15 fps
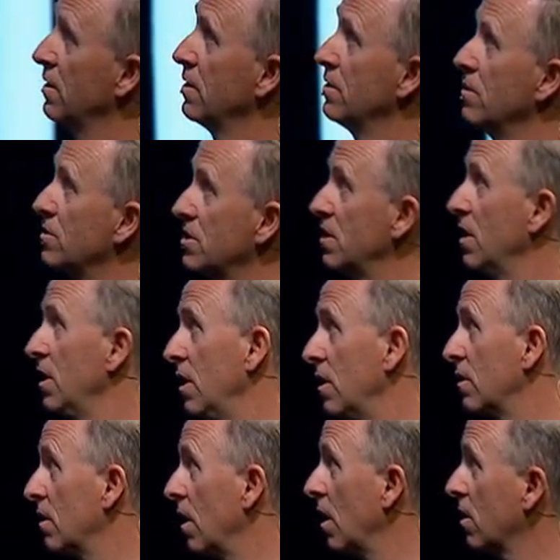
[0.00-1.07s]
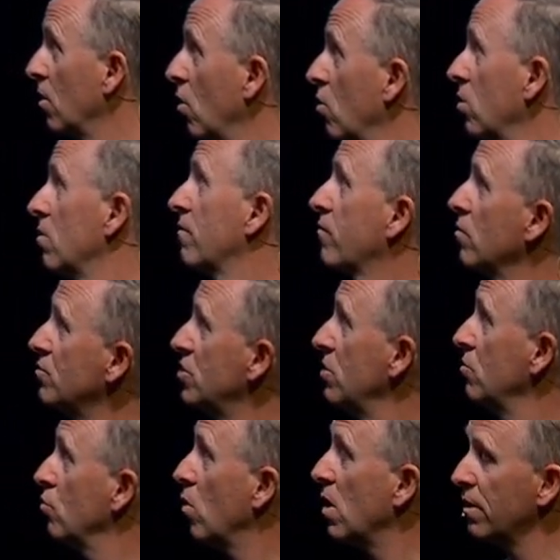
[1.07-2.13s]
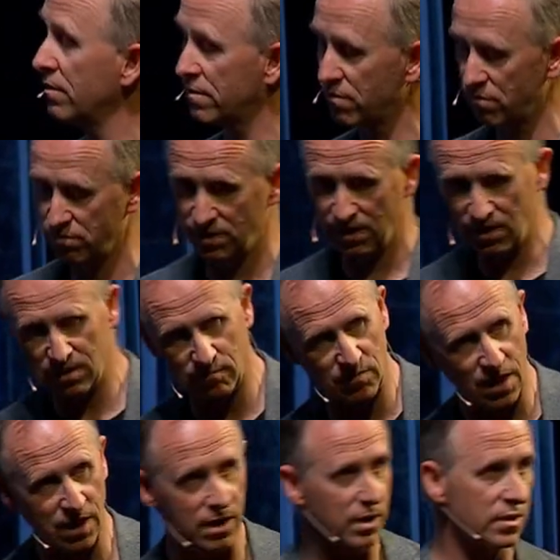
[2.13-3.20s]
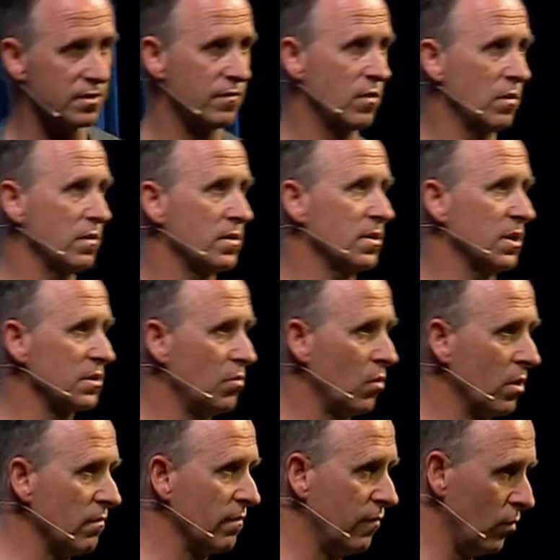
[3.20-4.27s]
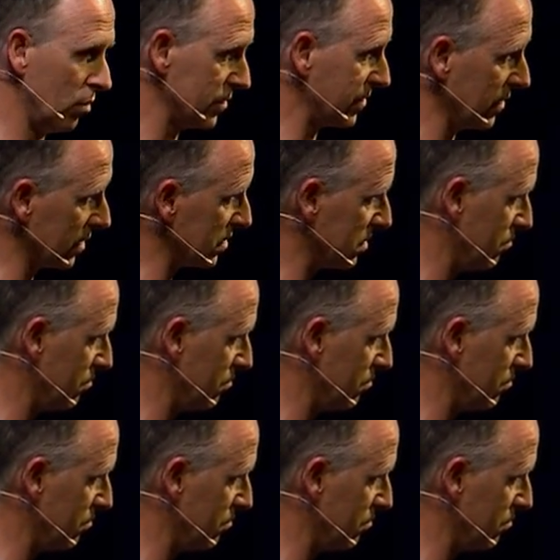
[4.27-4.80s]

You see here that our goal from June 1 through the end of May is for $6.46